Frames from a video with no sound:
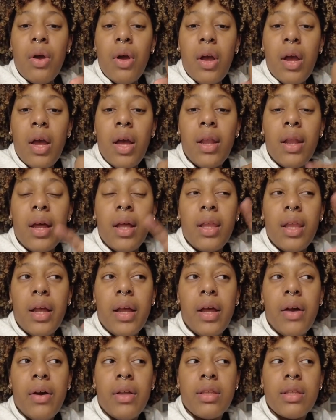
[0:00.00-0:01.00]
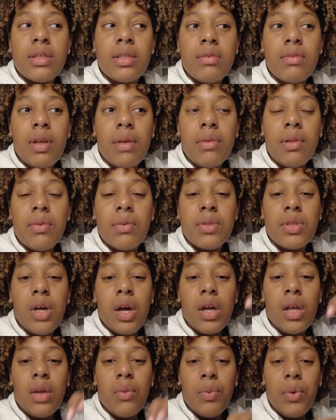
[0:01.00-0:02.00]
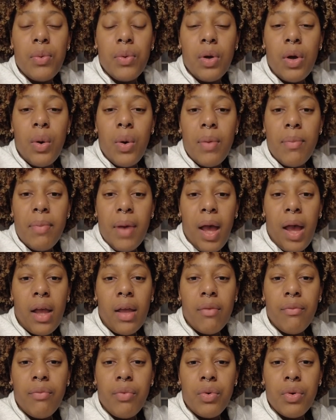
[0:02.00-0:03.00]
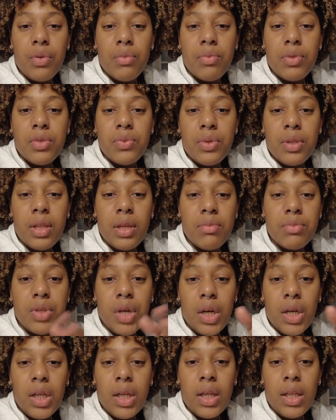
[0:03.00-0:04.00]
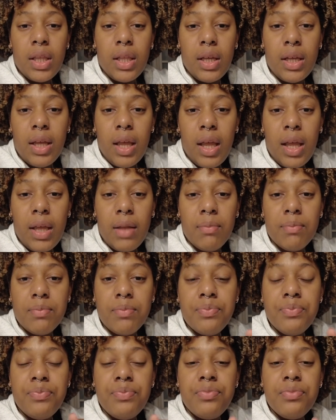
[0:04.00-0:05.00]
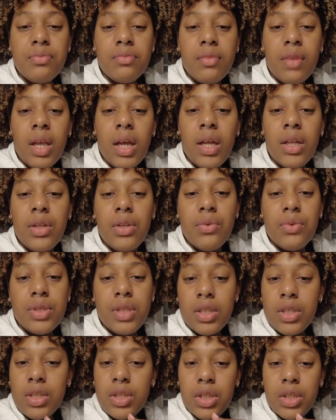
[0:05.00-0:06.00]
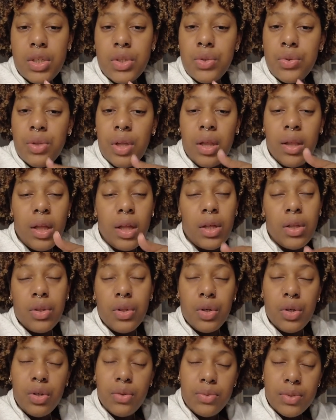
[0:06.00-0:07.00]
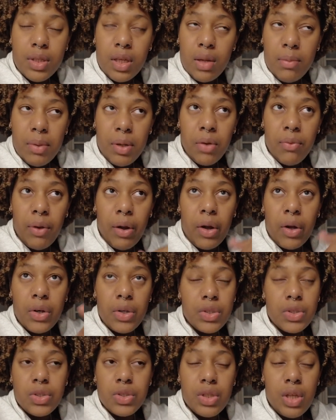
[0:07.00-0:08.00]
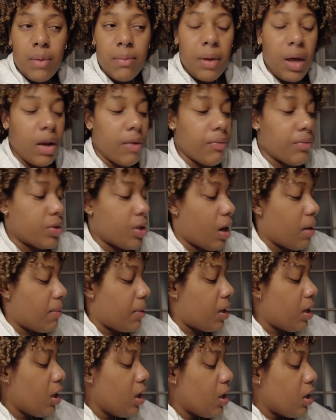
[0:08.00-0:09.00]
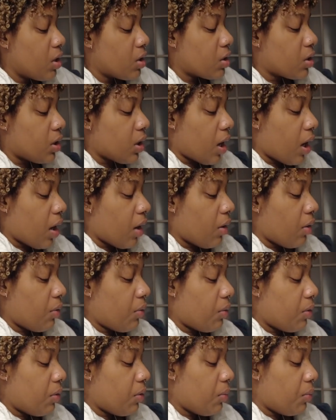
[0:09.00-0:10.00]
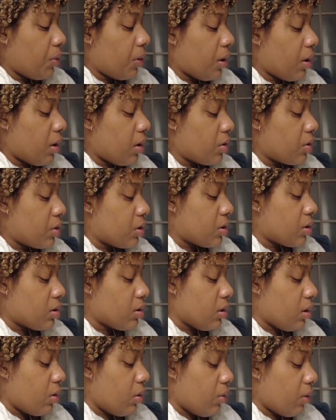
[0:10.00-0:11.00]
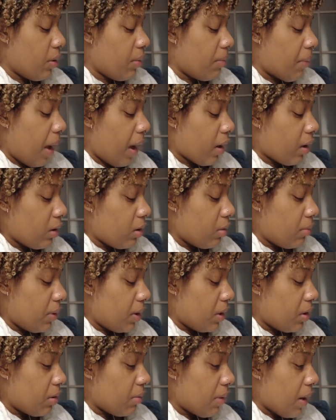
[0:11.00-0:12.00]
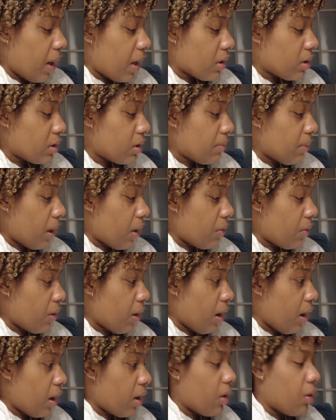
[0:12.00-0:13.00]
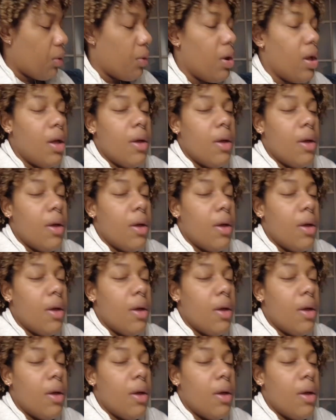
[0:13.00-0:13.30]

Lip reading: And I like how, at the same time they were talking, we were going back and forth between them talking and the game. And you essentially knew that like the girl was going to be her record and she's coming out of retirement. So now we are just going back a little bit in her past about how